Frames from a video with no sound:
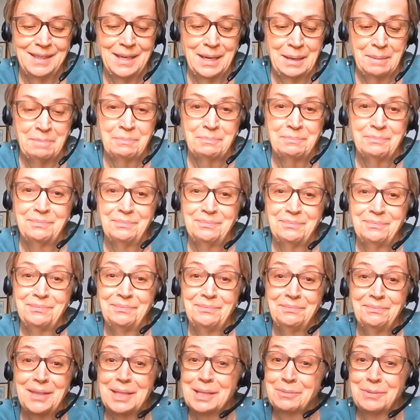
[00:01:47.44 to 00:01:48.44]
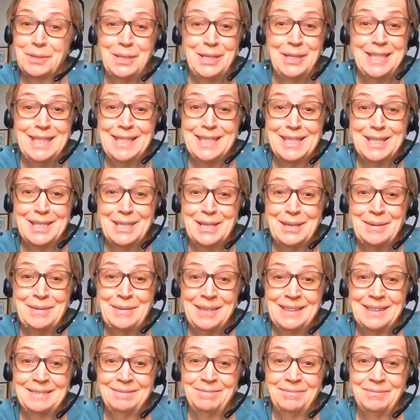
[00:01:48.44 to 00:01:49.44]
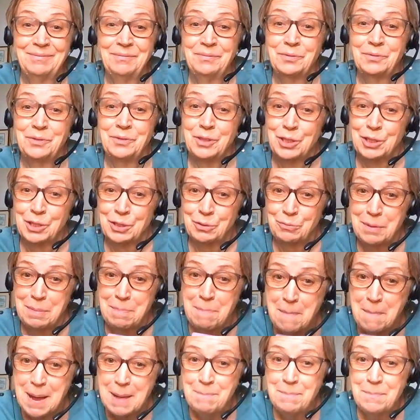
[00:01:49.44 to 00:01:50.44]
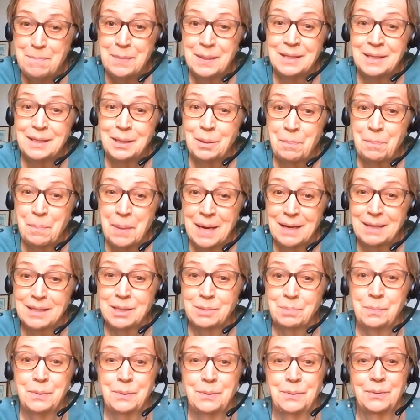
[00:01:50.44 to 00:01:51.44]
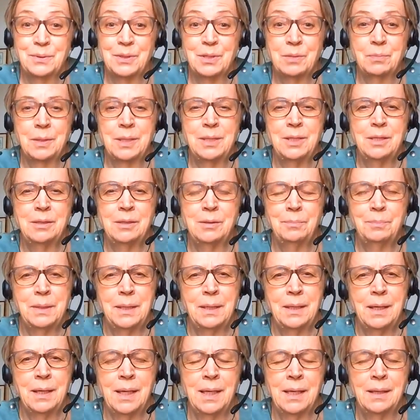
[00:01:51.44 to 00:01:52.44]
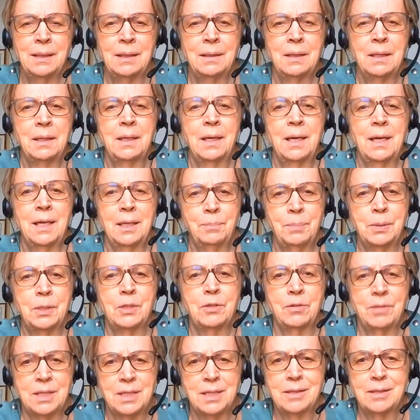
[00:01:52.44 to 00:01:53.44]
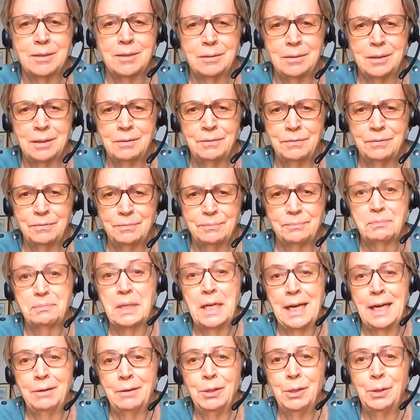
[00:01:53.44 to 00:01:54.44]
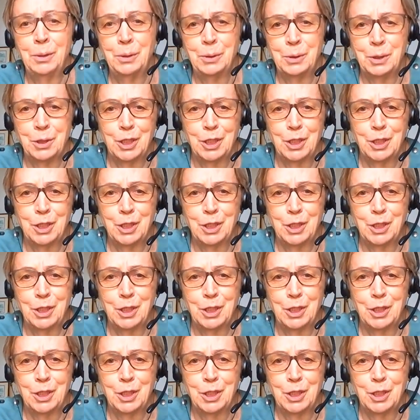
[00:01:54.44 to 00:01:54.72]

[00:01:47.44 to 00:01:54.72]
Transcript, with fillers: Yeah, that's what you need to do. Just remember your passports when you're being hypercritical of how you